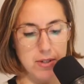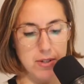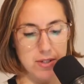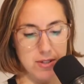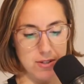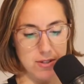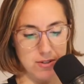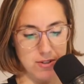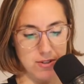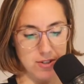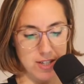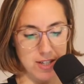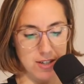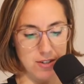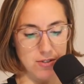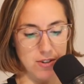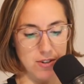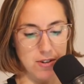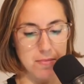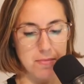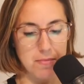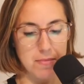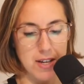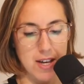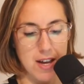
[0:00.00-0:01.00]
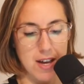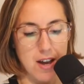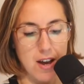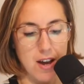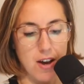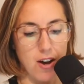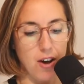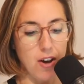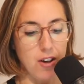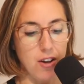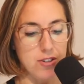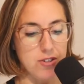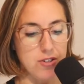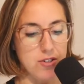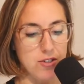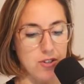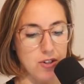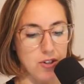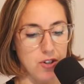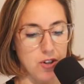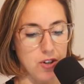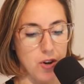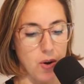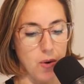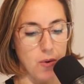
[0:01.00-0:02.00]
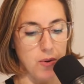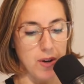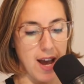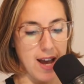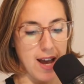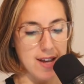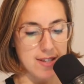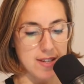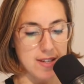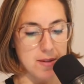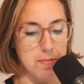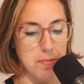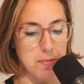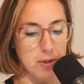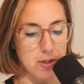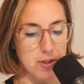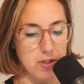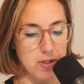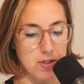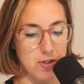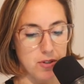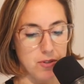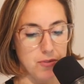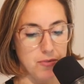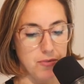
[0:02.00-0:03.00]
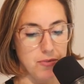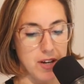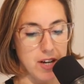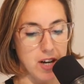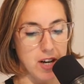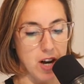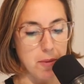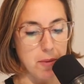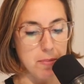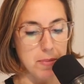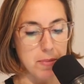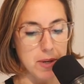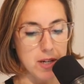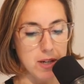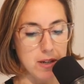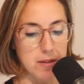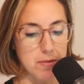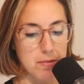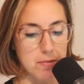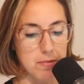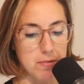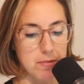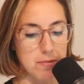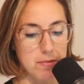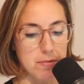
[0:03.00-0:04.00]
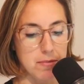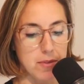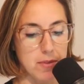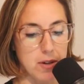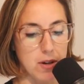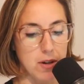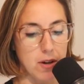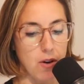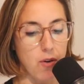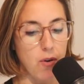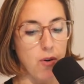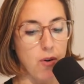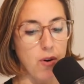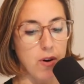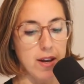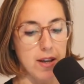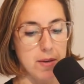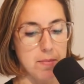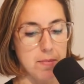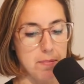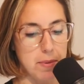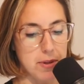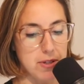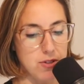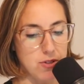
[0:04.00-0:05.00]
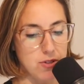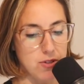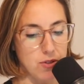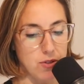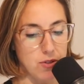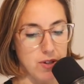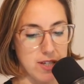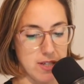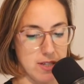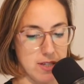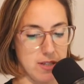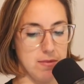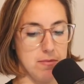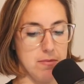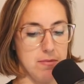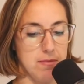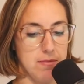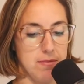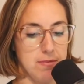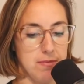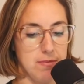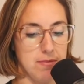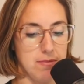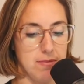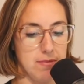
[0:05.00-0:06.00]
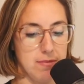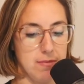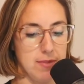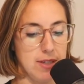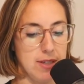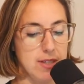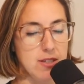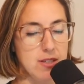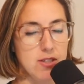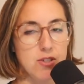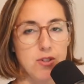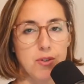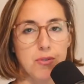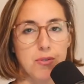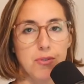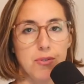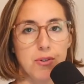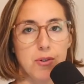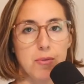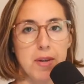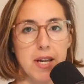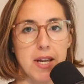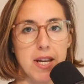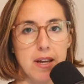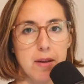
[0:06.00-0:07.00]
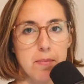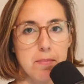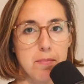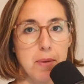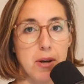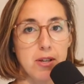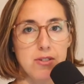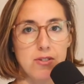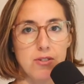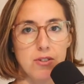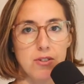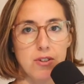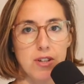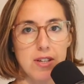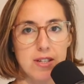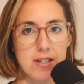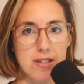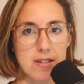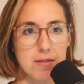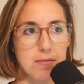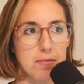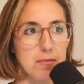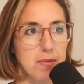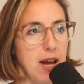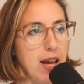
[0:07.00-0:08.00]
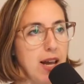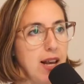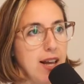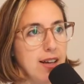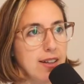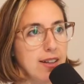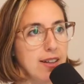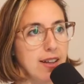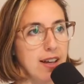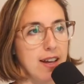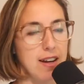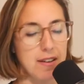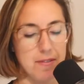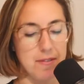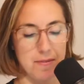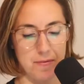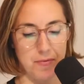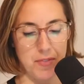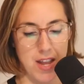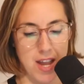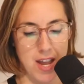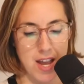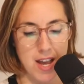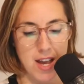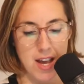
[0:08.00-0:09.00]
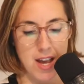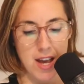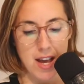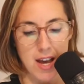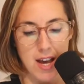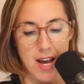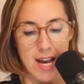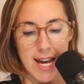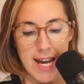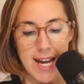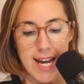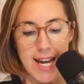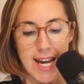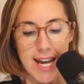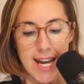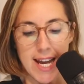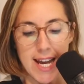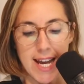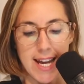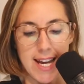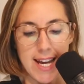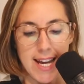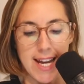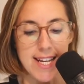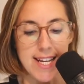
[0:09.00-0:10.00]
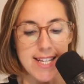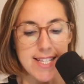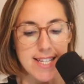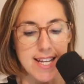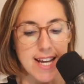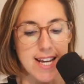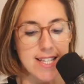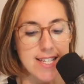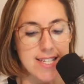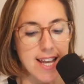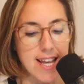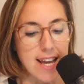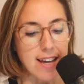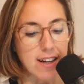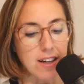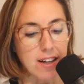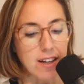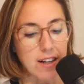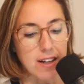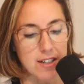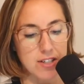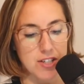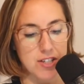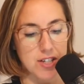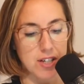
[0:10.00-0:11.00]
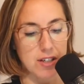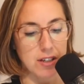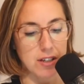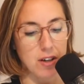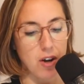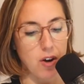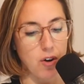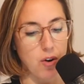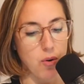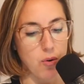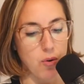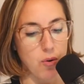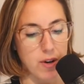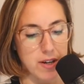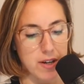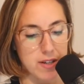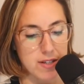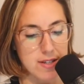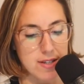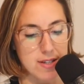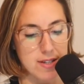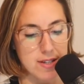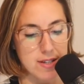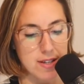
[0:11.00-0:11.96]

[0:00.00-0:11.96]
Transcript: syndrome, also known as imposter phenomenon or impostorism. That's new for me, impostorism. I like that. Is a psychological occurrence in